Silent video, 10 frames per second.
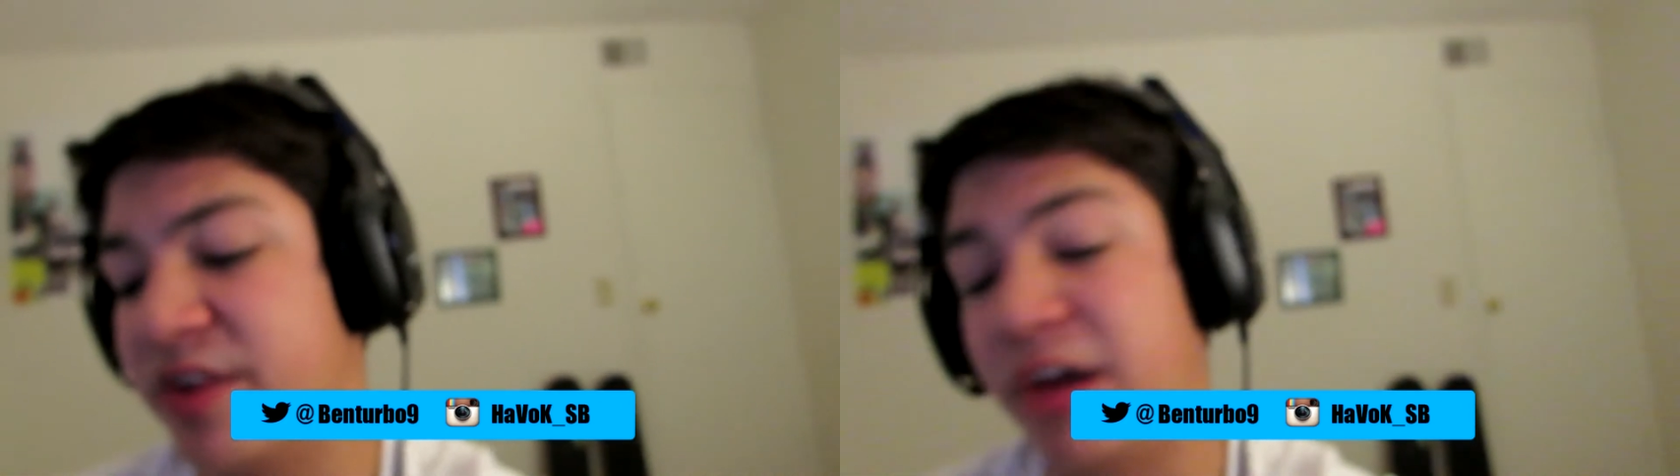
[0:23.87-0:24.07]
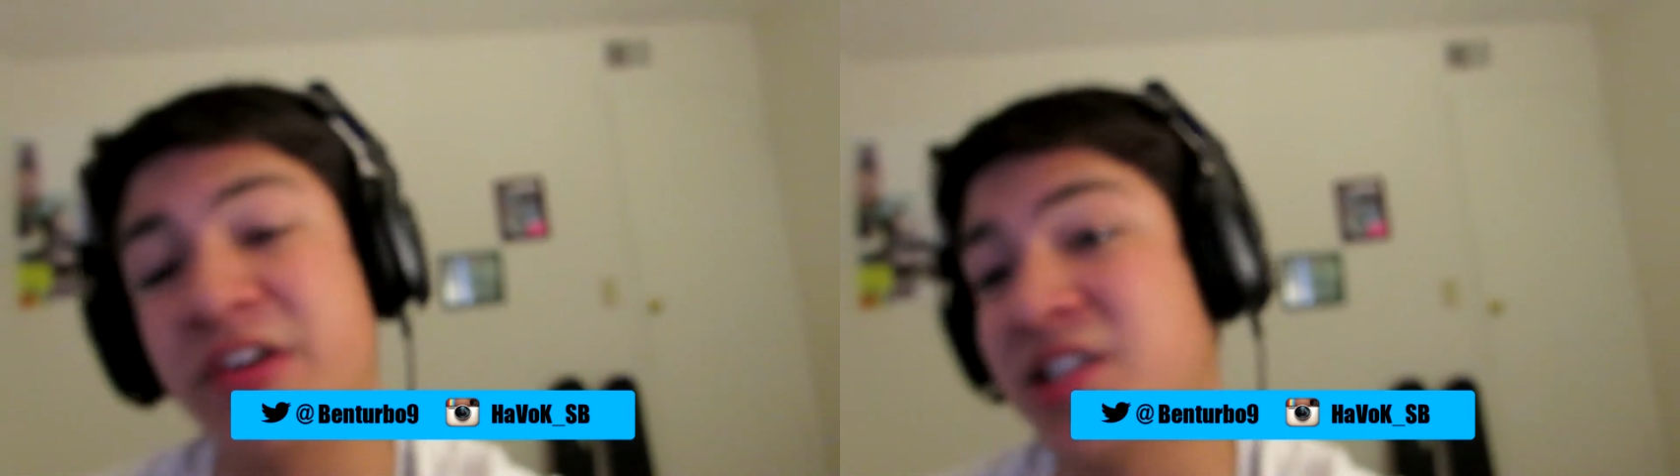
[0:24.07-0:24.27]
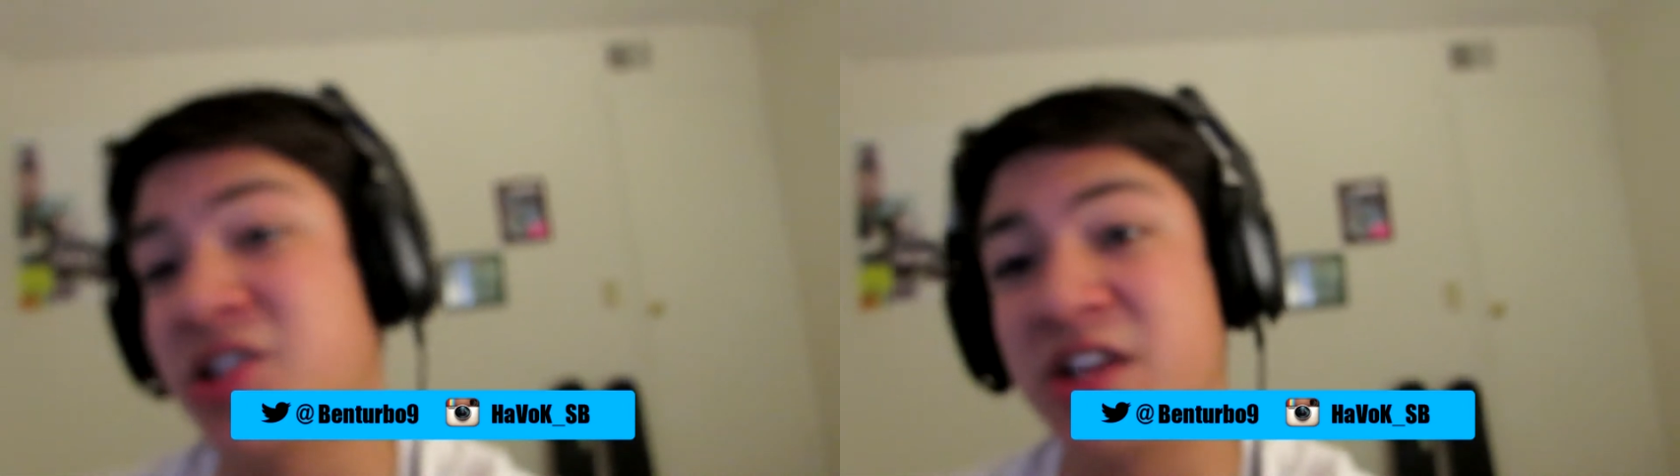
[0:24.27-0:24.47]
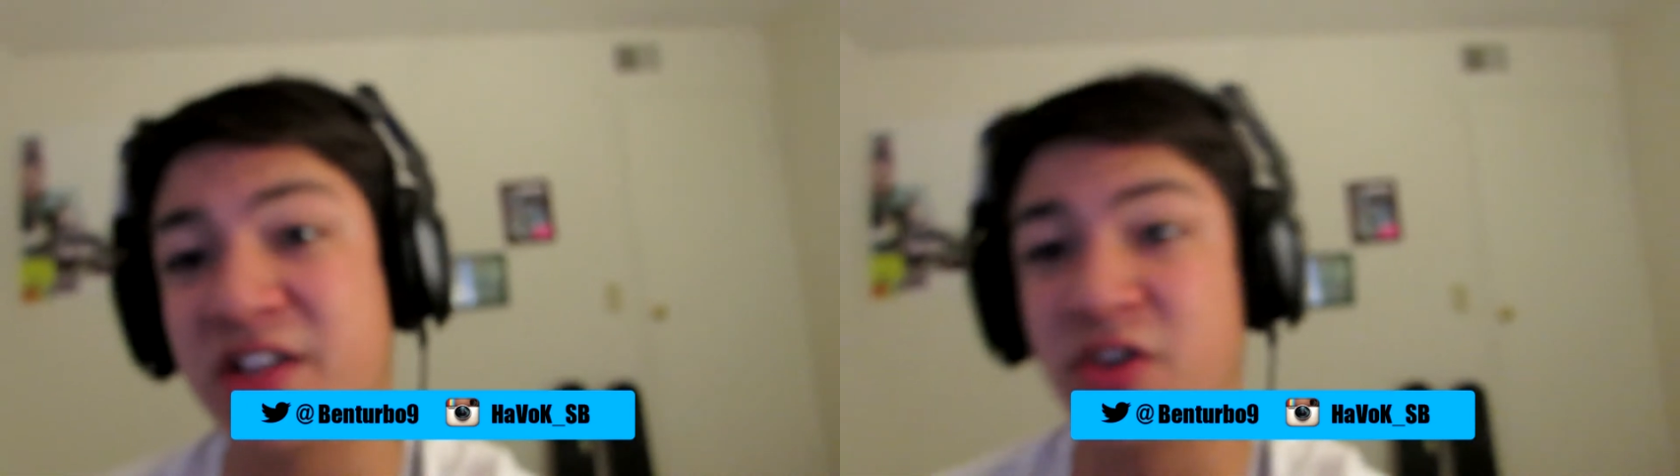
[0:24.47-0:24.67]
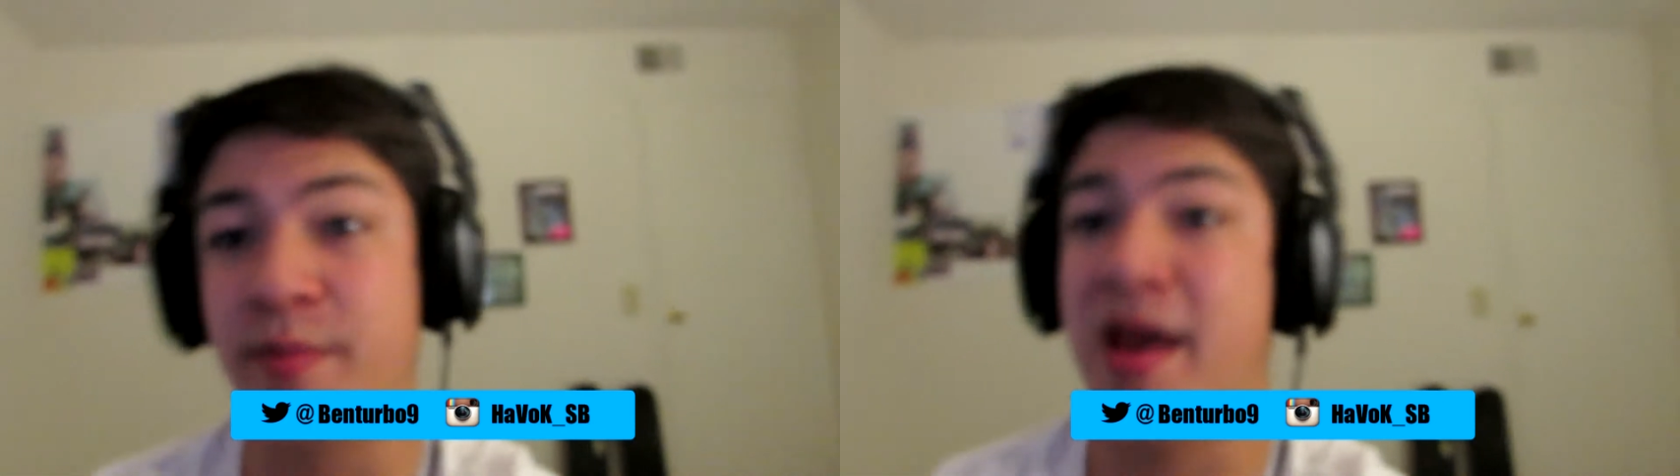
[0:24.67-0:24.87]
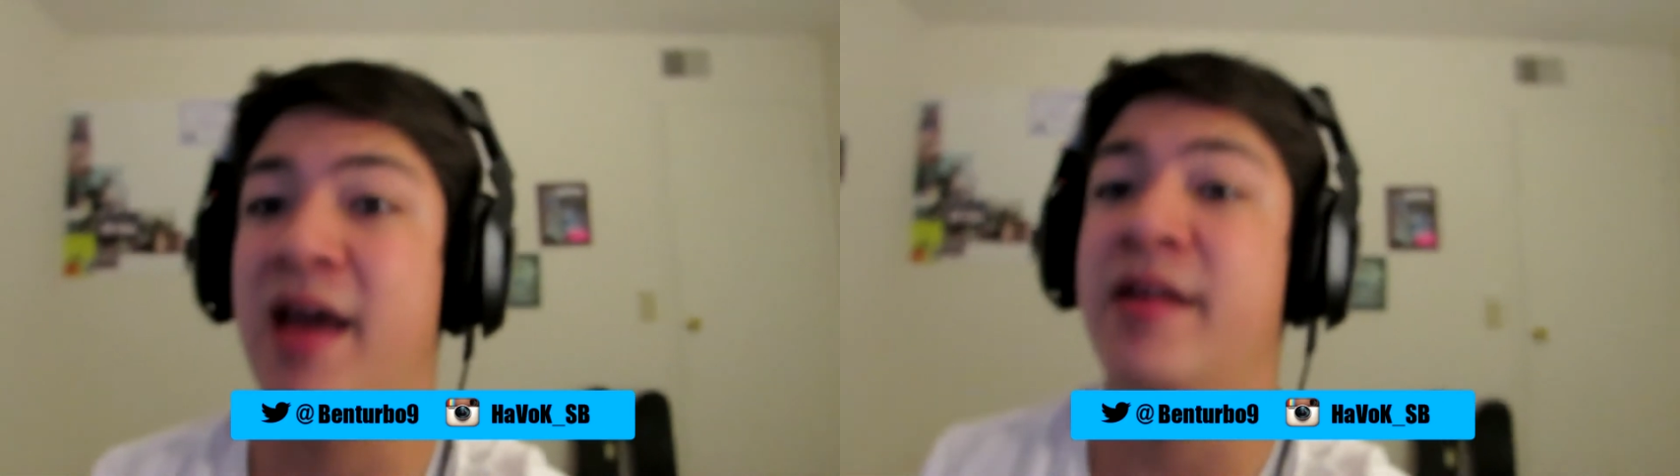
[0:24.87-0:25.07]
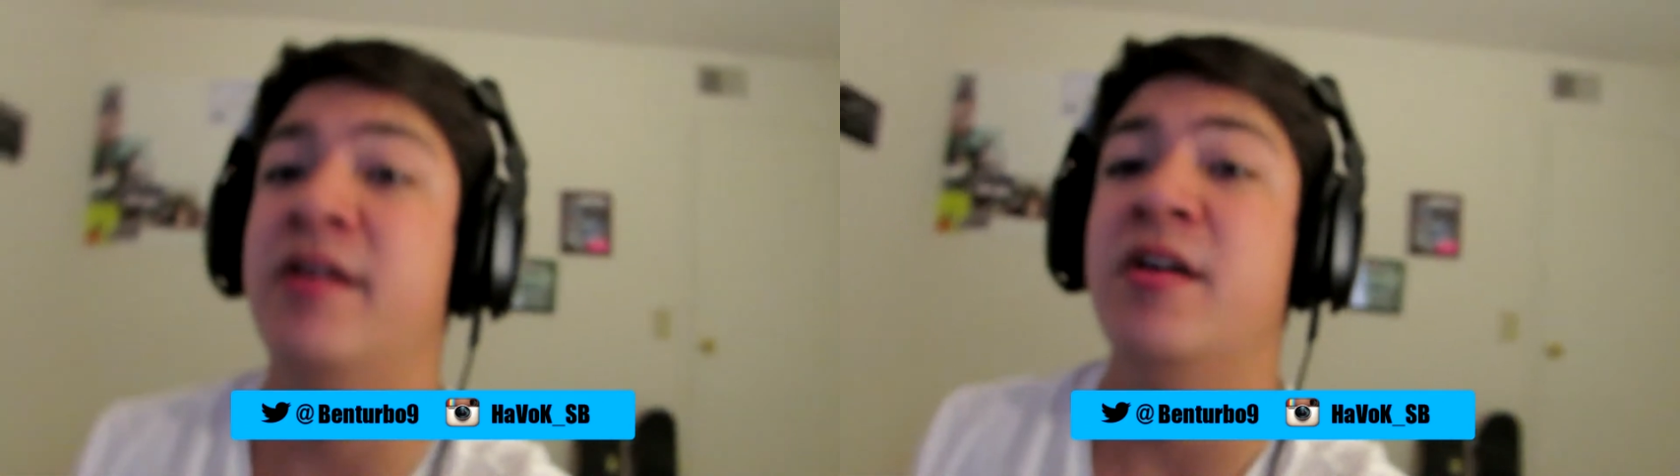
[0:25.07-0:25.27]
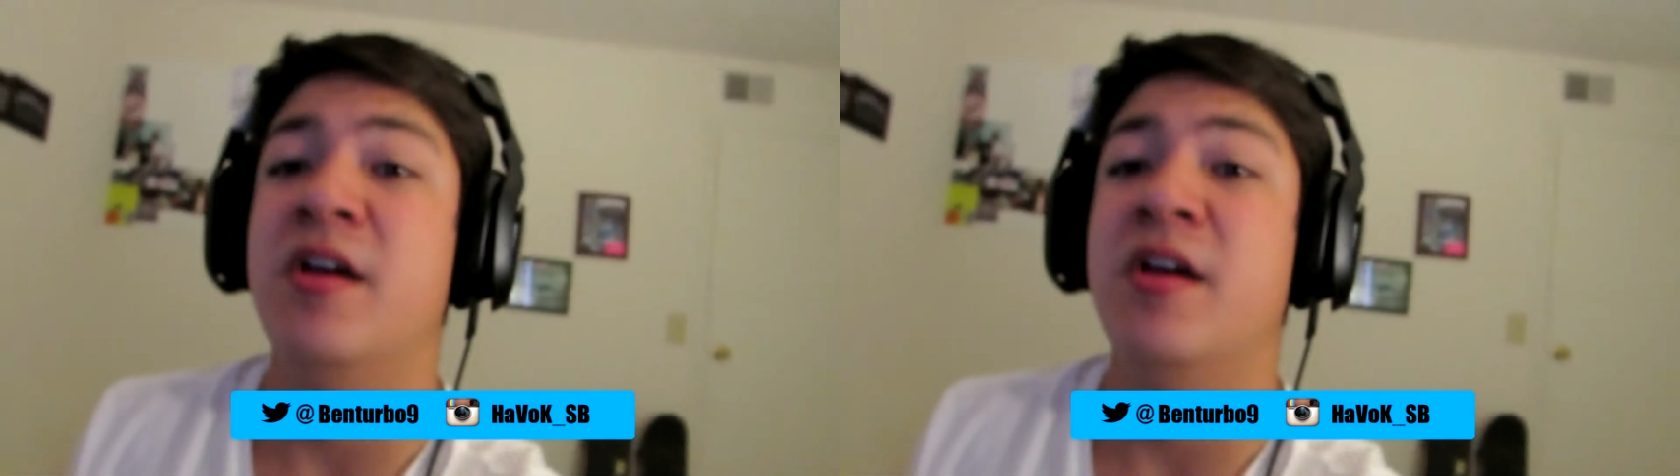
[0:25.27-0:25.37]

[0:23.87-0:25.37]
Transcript: right now because I just got so mad.